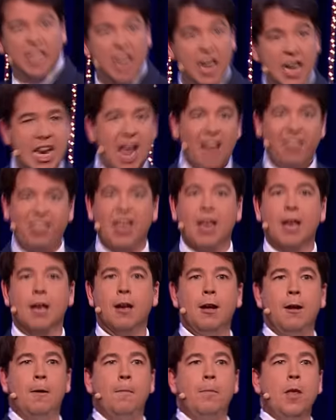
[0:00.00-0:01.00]
to nothing.
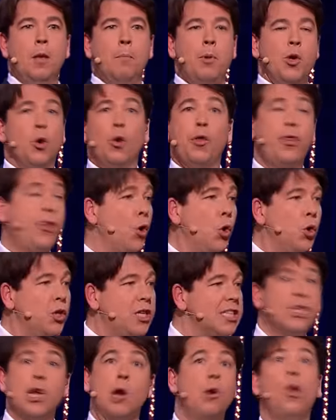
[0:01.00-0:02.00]
But your thought
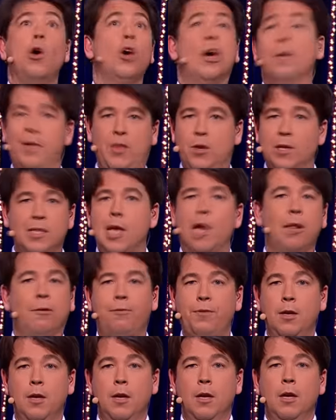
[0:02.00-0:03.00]
is no longer with
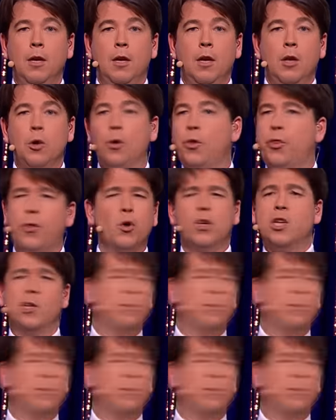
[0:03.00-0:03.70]
yourself. Your thought